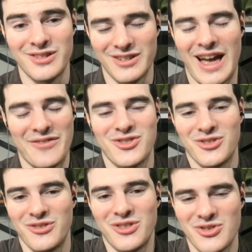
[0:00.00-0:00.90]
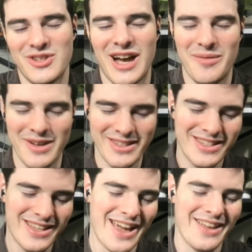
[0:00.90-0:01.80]
after those
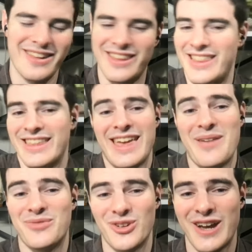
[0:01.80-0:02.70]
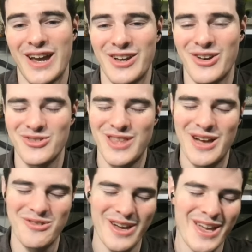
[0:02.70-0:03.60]
comments and then the game flow kind of goes
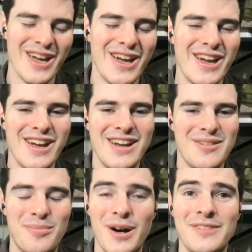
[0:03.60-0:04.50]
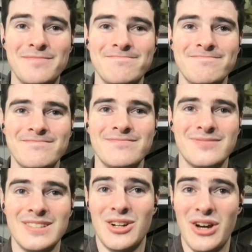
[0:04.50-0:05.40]
that way. But
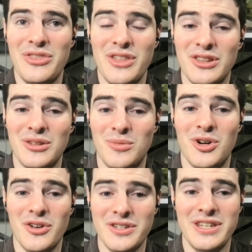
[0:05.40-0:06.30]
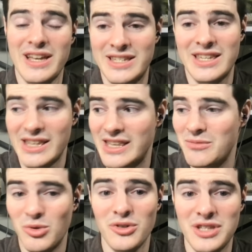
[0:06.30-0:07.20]
you know, I think Lamar is, yes, he, he
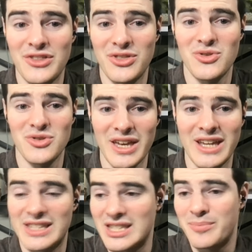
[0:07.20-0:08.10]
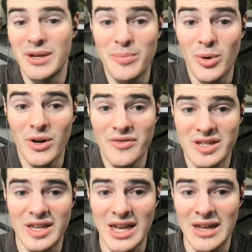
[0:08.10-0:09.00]
will take those lanes. It's a big part of
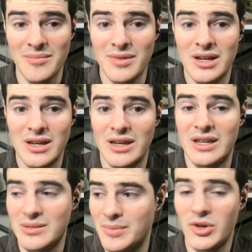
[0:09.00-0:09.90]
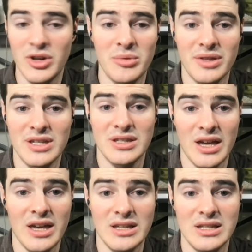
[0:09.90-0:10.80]
his game. His ability with his
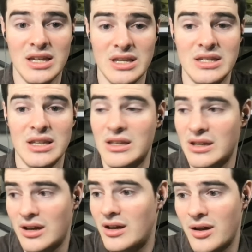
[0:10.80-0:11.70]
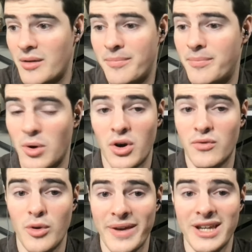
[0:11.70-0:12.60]
legs is a, a part
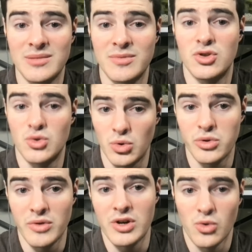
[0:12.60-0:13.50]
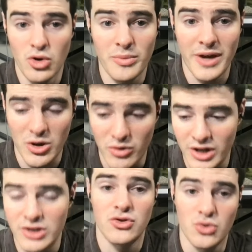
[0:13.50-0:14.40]
of what makes him a dual threat quarterback,
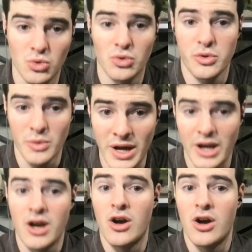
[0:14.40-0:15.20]
right? Dual threat,